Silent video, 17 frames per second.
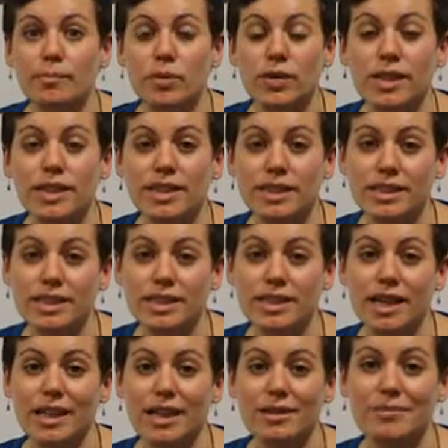Employers can
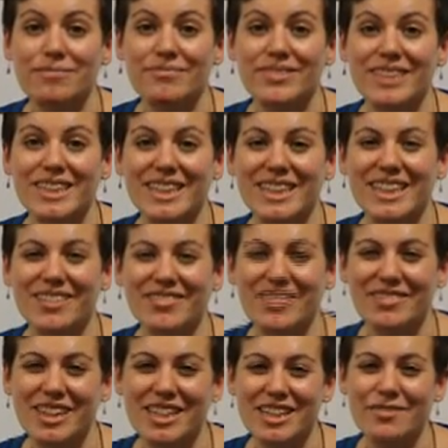sign up to the
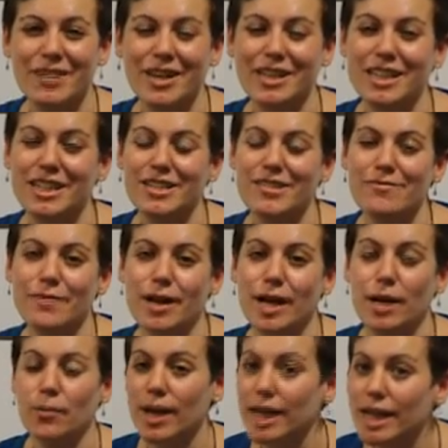Living Wage Foundation
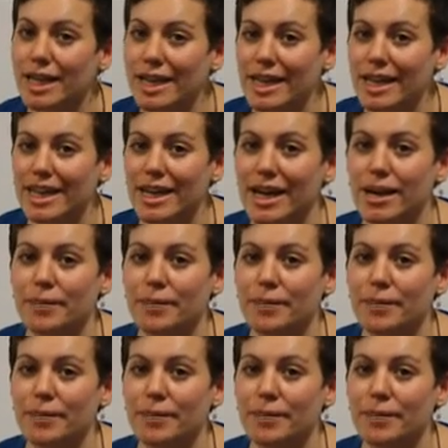very quickly